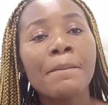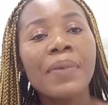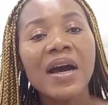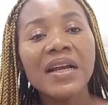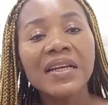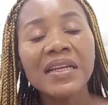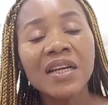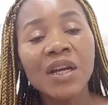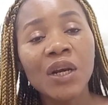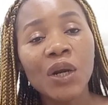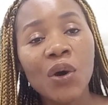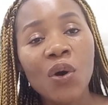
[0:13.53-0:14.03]

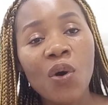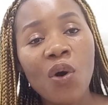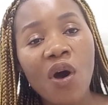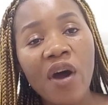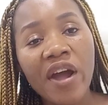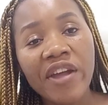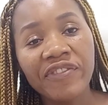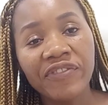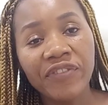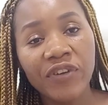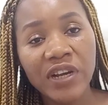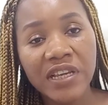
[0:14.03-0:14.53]
body glow
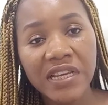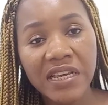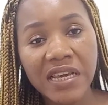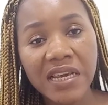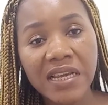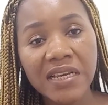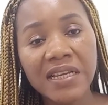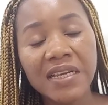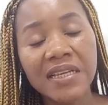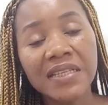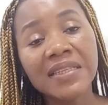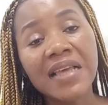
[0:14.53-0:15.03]
oil for
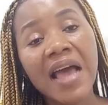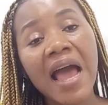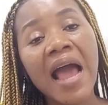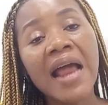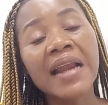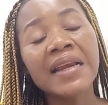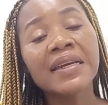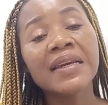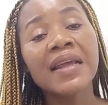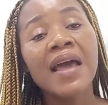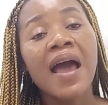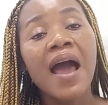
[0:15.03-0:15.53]
kiddies,
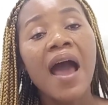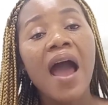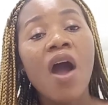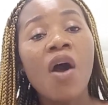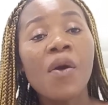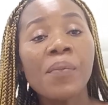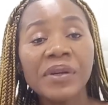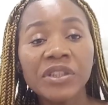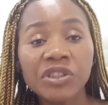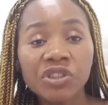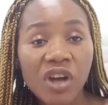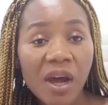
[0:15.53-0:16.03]
and
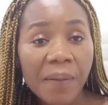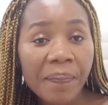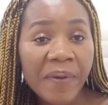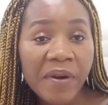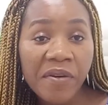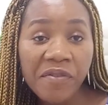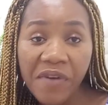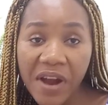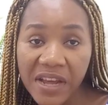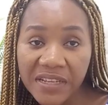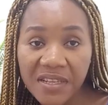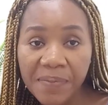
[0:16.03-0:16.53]
I'll be
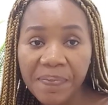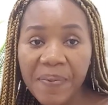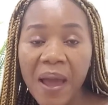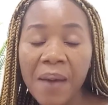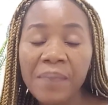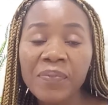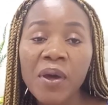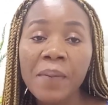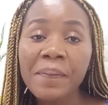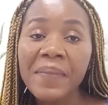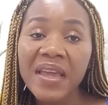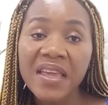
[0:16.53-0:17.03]
dropping recipe.
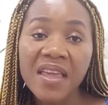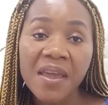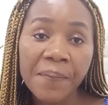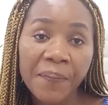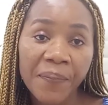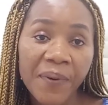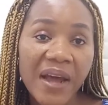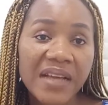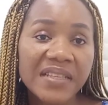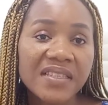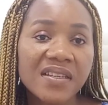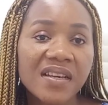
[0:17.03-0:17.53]
I'm not making
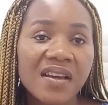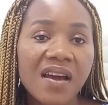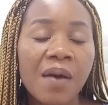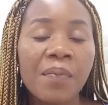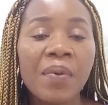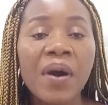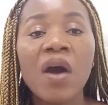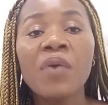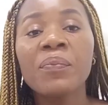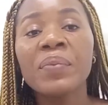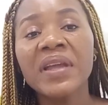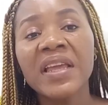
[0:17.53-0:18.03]
practical, but
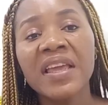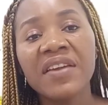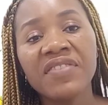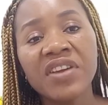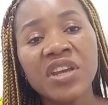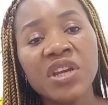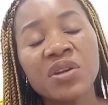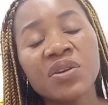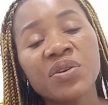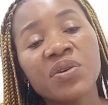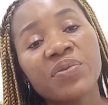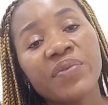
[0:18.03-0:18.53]
I'll be
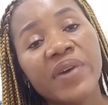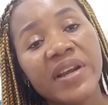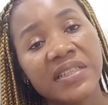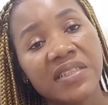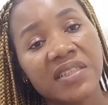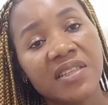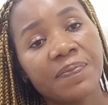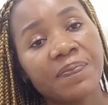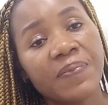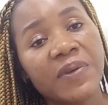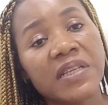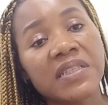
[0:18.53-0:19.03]
giving you the
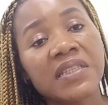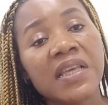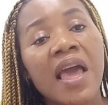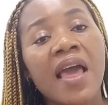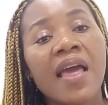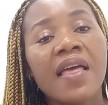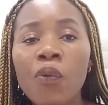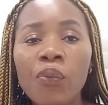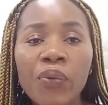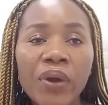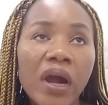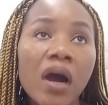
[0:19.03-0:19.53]
recipes.
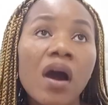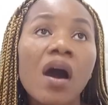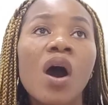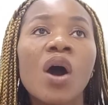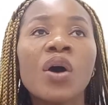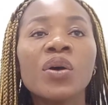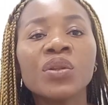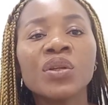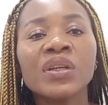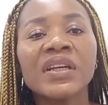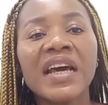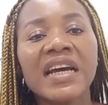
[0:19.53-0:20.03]
And we
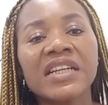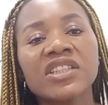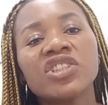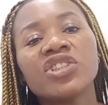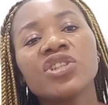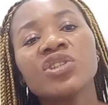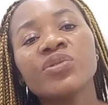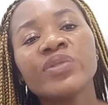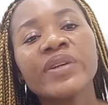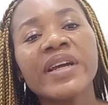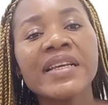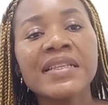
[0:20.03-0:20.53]
all know that
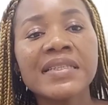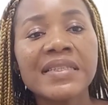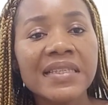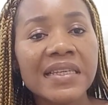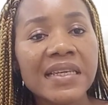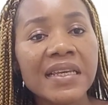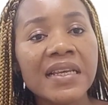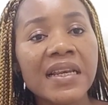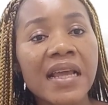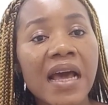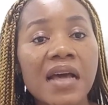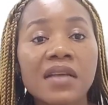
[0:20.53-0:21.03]
children's
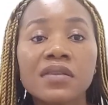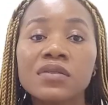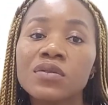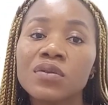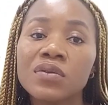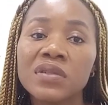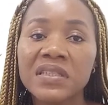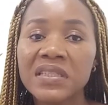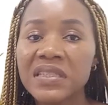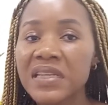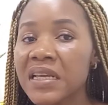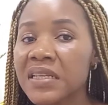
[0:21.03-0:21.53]
skin are so
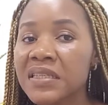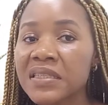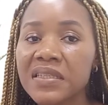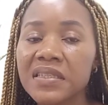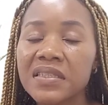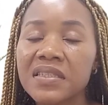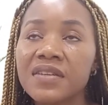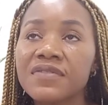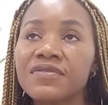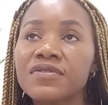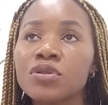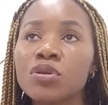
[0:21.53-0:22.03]

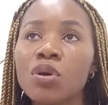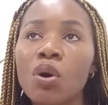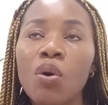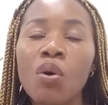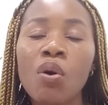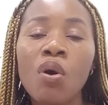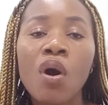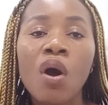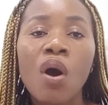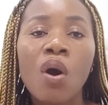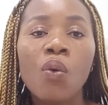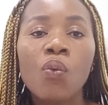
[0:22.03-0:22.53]
sensitive,
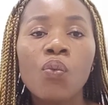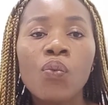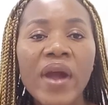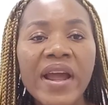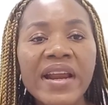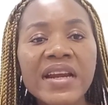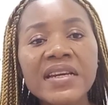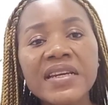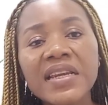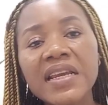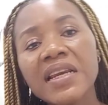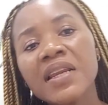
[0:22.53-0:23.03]
so
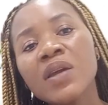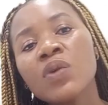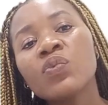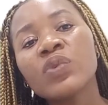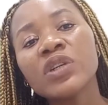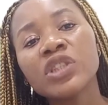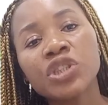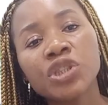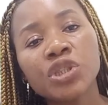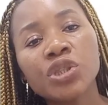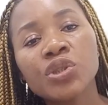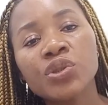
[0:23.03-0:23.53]
when dealing
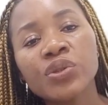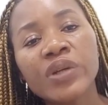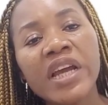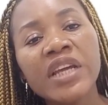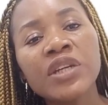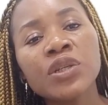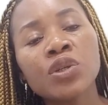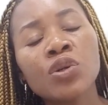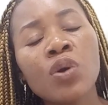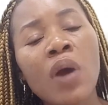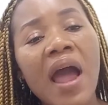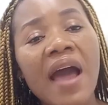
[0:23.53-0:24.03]
with
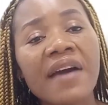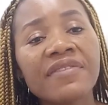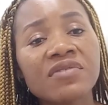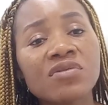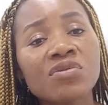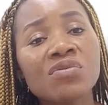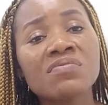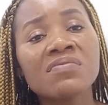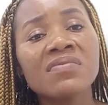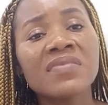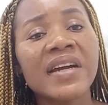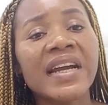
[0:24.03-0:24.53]
children you have
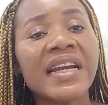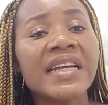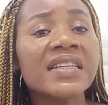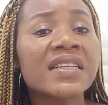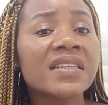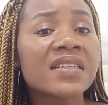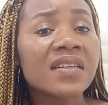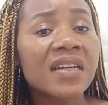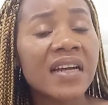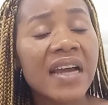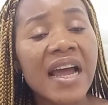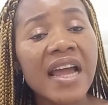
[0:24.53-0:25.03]
to
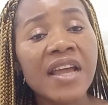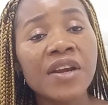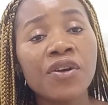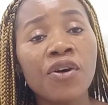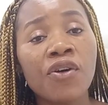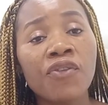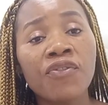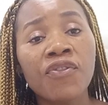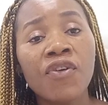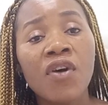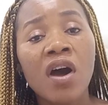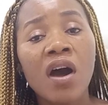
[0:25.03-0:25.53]
mind the kind
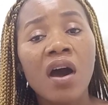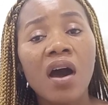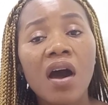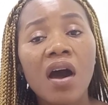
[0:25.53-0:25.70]
of